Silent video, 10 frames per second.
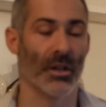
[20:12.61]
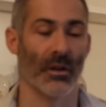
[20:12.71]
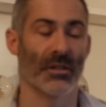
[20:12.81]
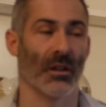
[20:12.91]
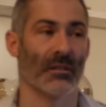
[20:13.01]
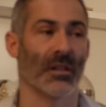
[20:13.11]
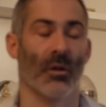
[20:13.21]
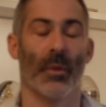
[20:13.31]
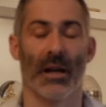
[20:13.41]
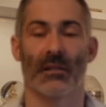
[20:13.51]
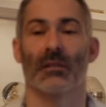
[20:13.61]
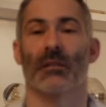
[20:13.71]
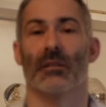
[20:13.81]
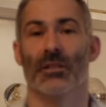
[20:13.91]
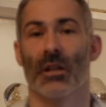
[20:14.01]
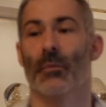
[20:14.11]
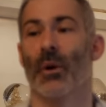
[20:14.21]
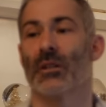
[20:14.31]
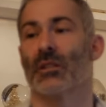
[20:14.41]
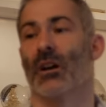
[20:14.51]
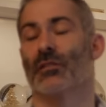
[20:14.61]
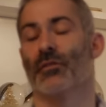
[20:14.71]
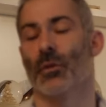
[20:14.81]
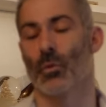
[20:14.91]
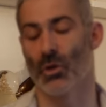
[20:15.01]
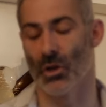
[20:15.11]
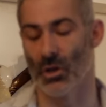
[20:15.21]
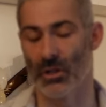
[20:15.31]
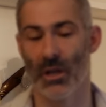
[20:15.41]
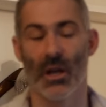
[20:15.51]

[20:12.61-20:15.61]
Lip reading: You know, I started to go back to the gym. I started to feel good.